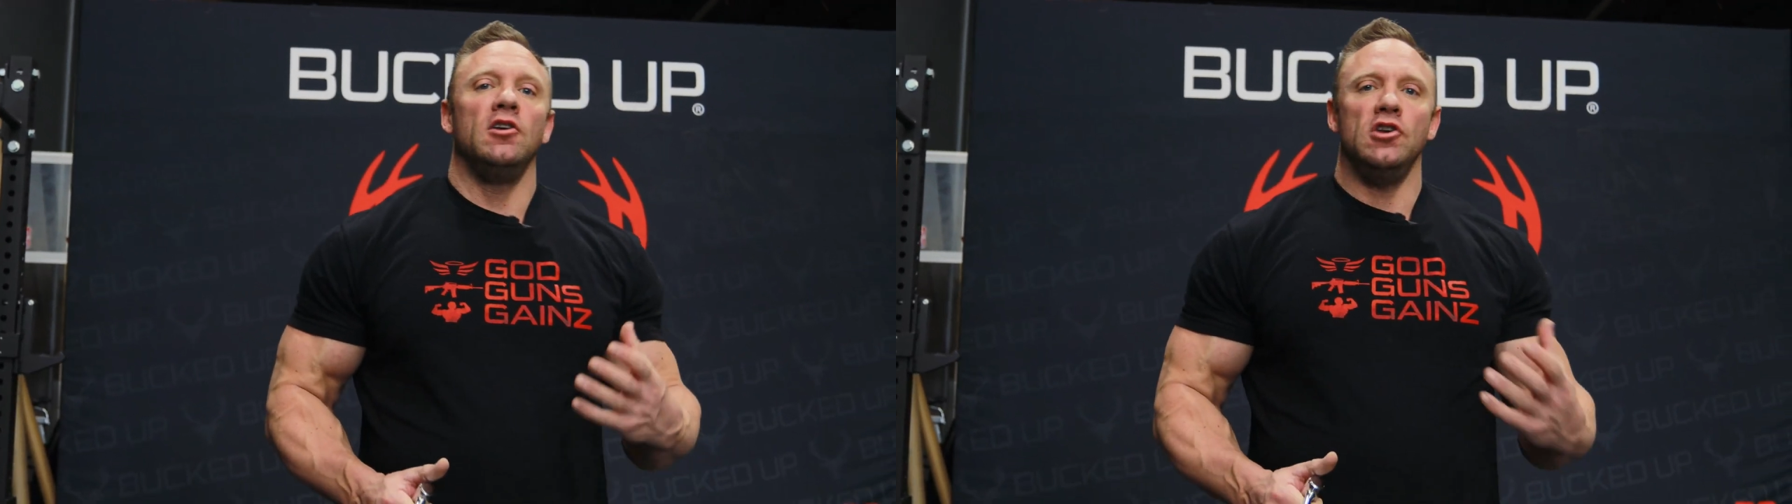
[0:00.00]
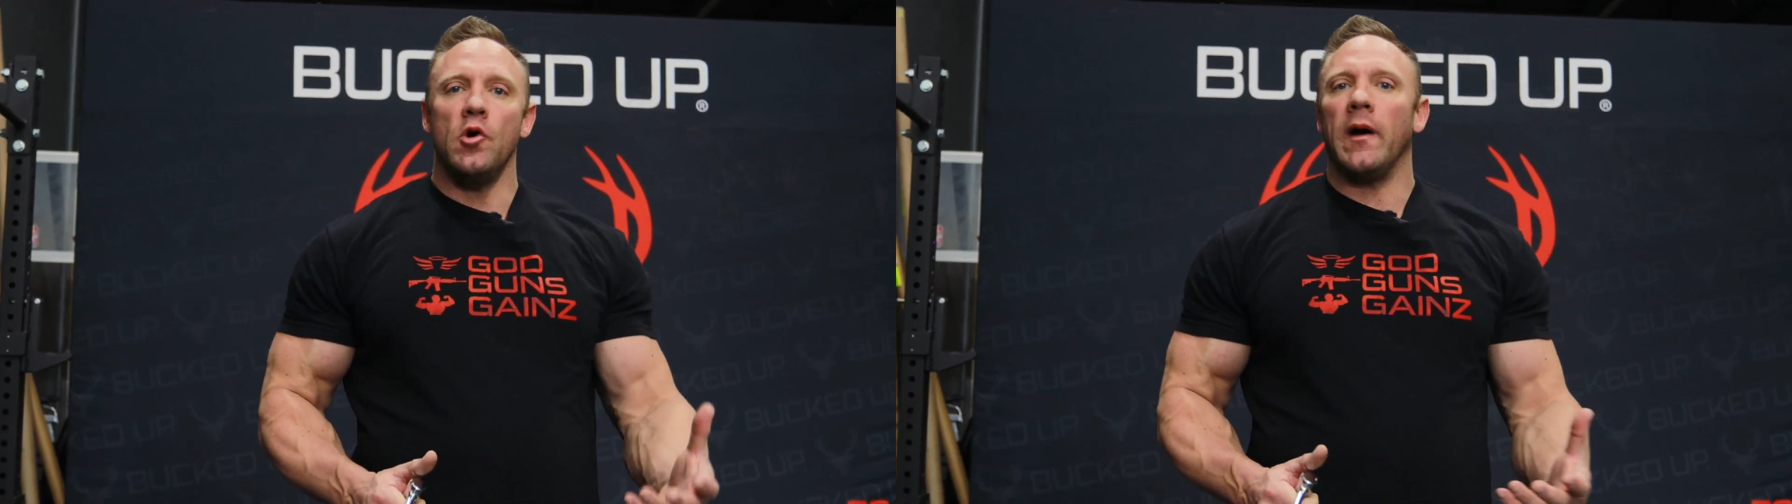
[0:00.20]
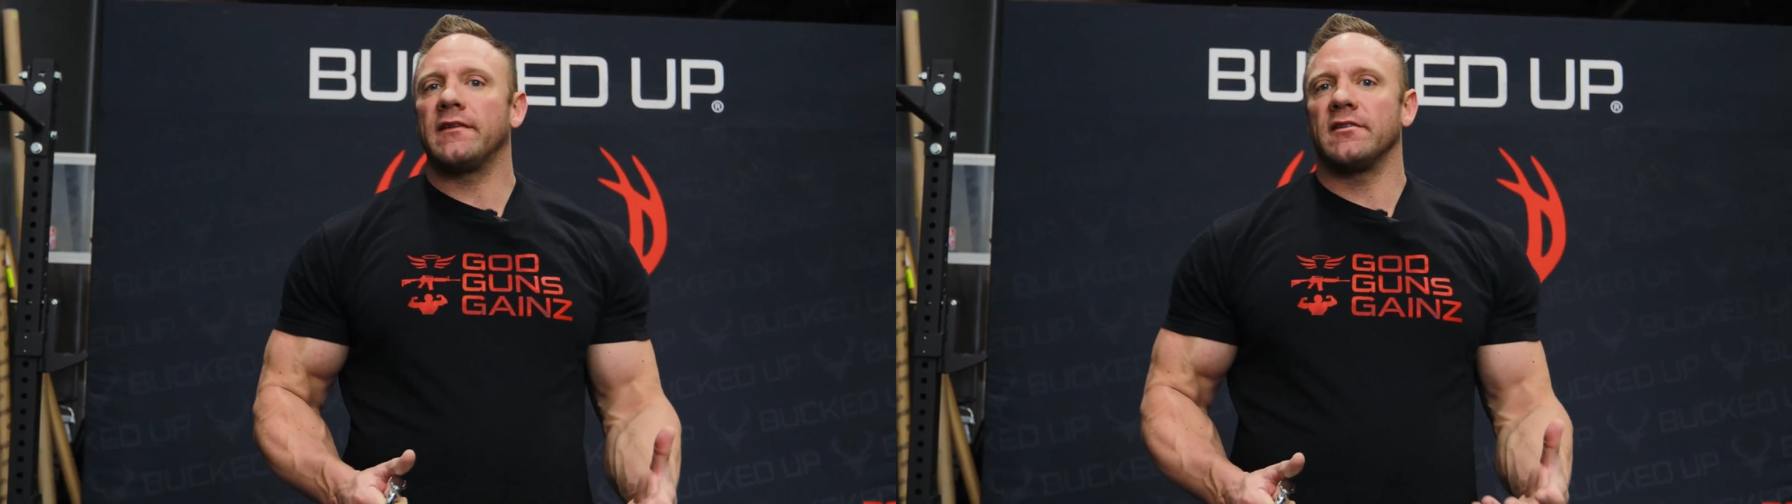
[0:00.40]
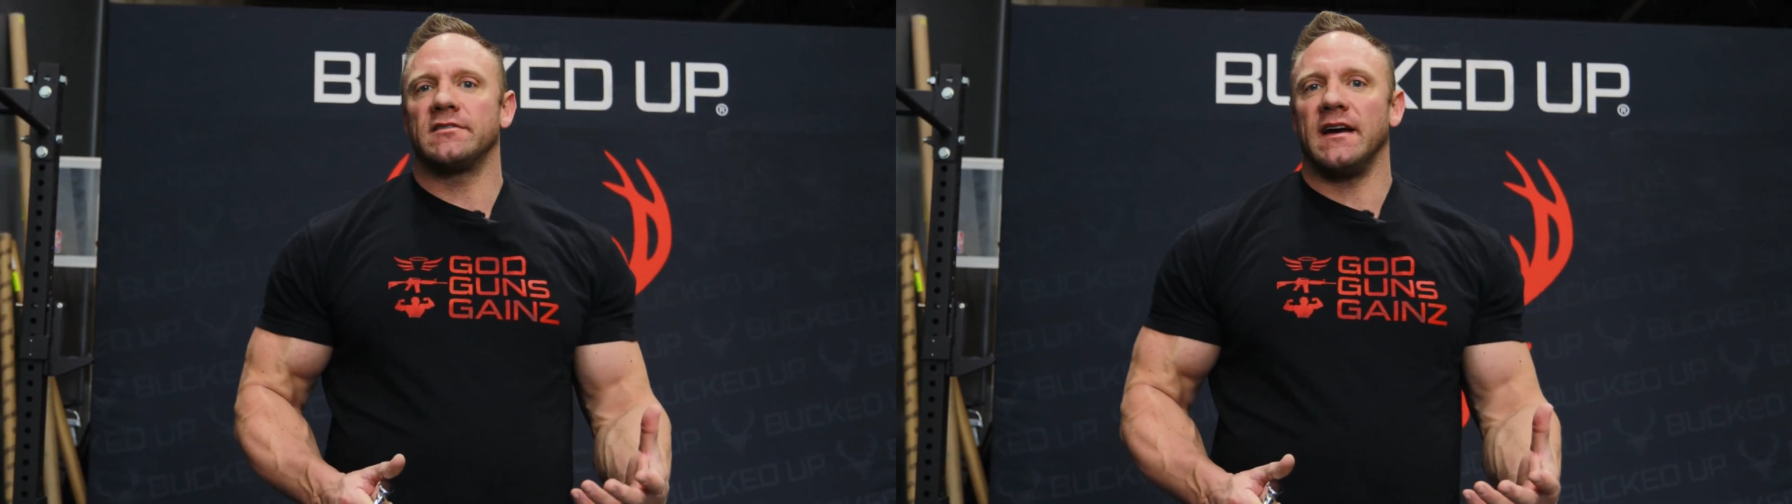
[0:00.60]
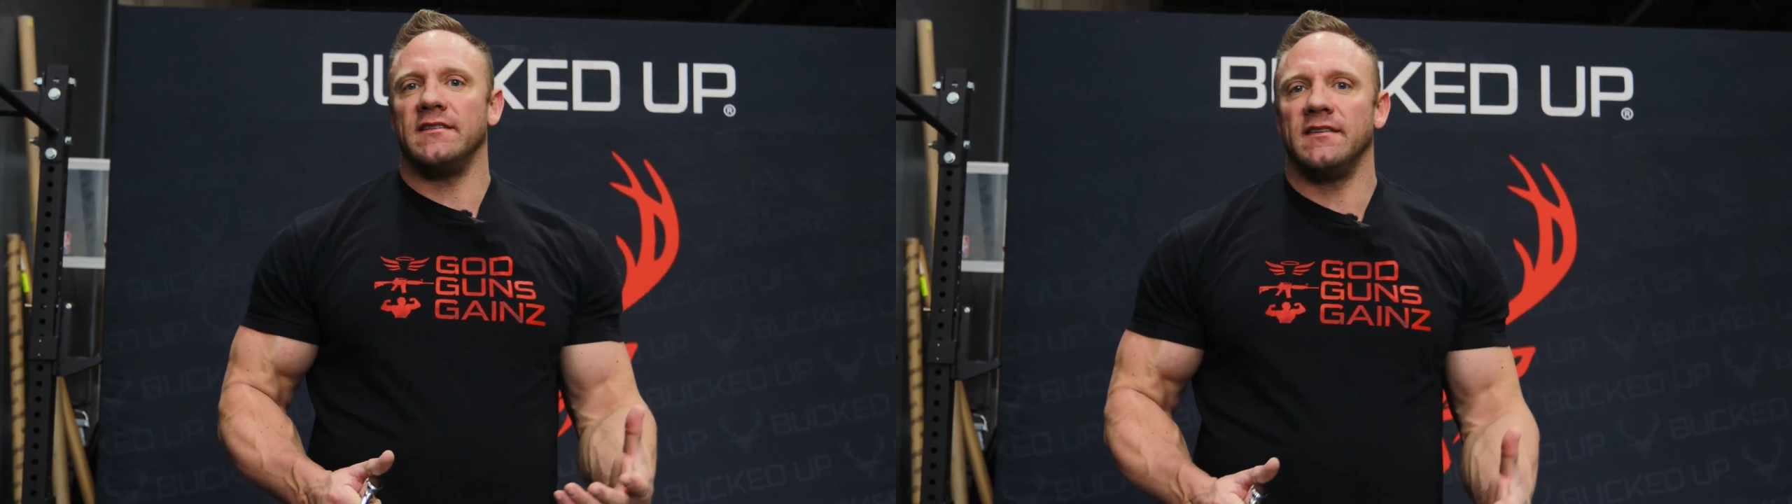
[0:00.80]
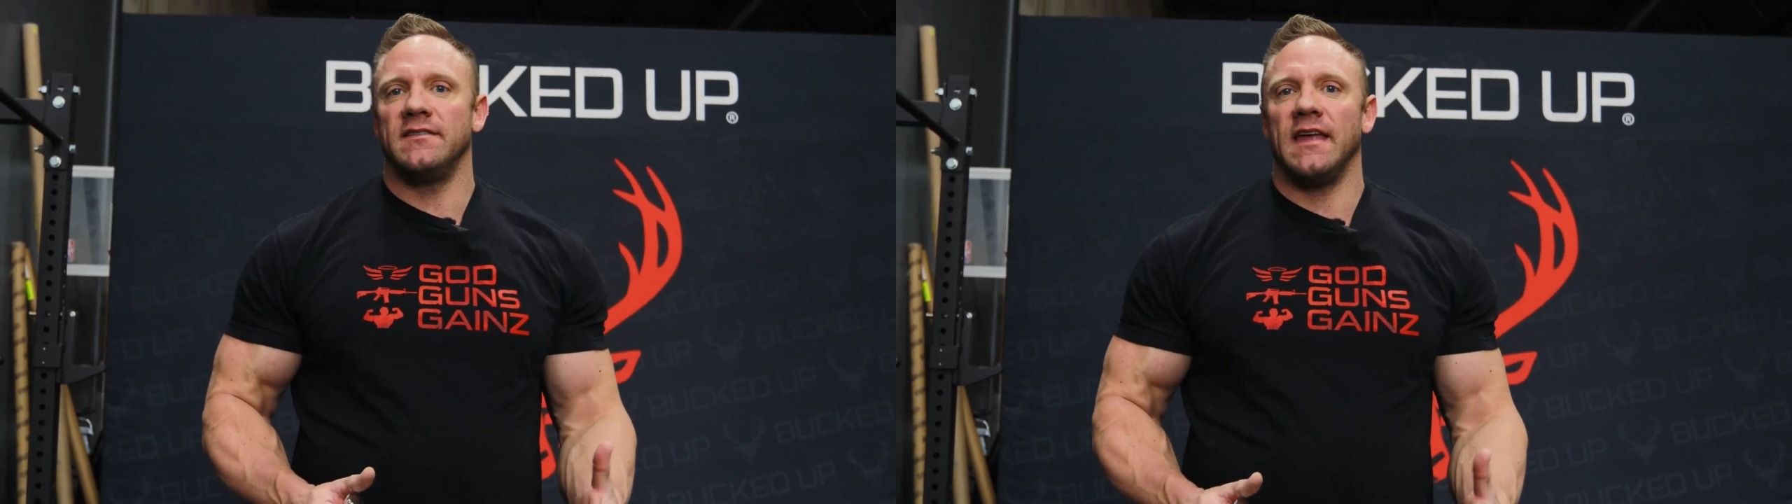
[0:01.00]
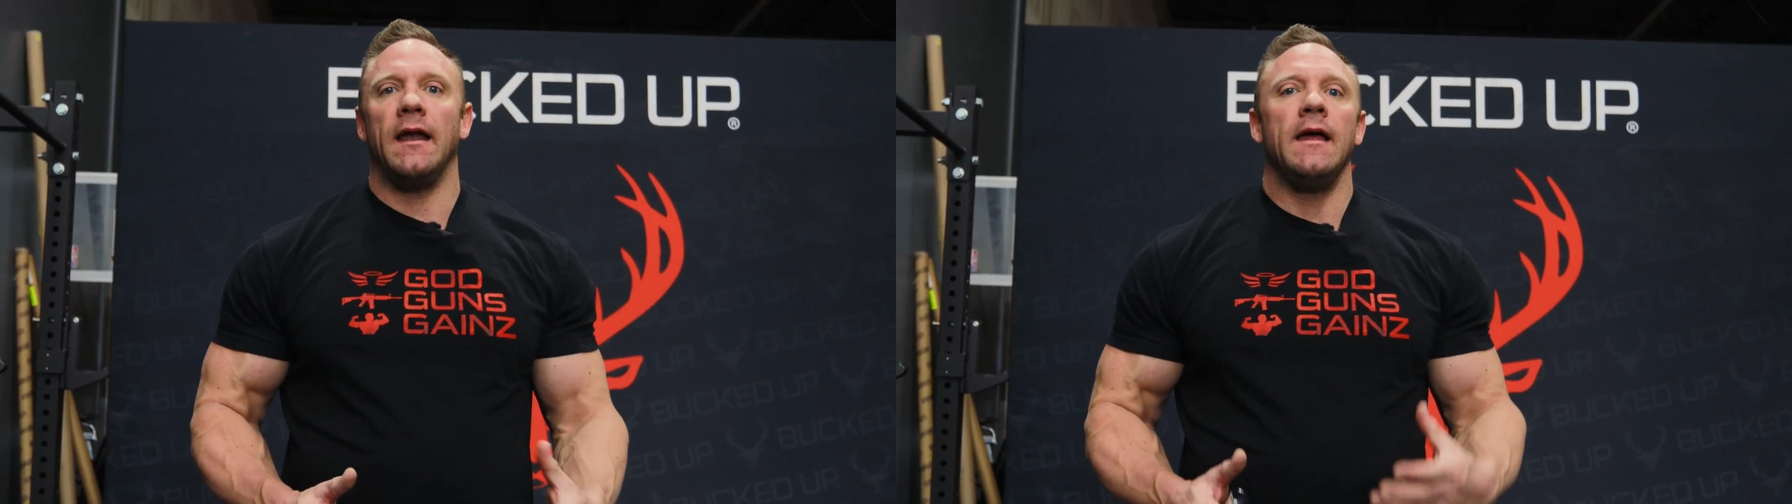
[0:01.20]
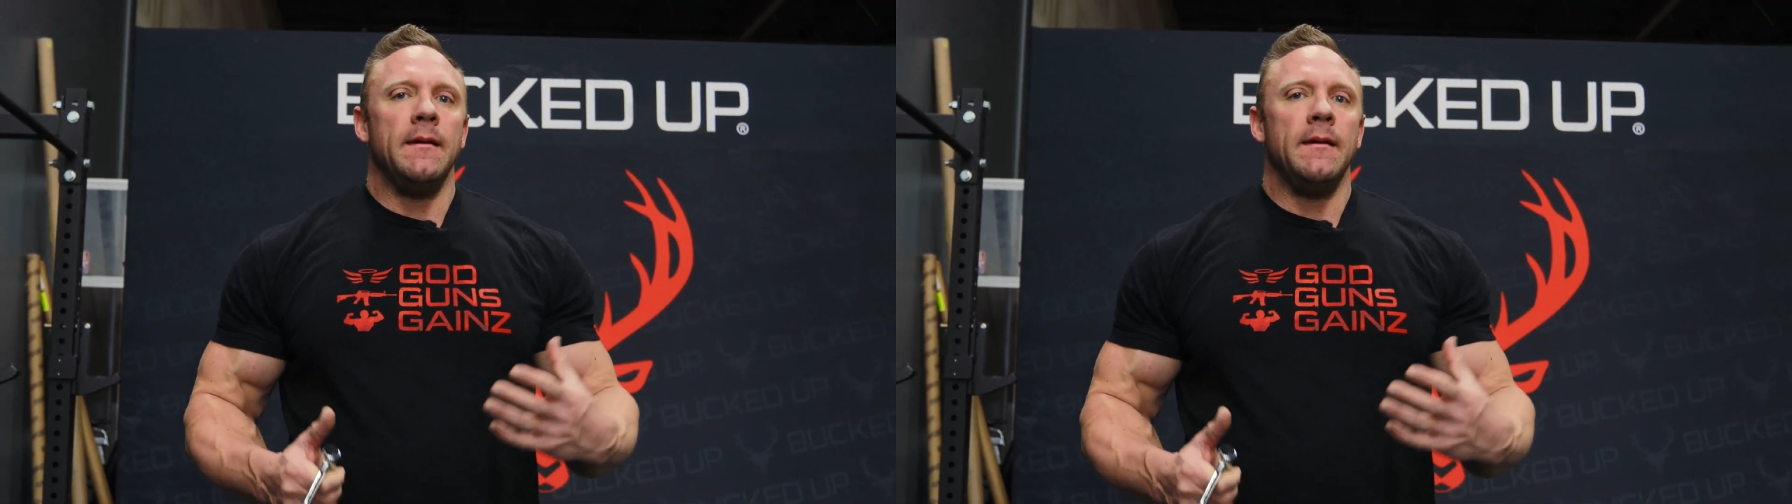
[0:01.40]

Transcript: new exercises that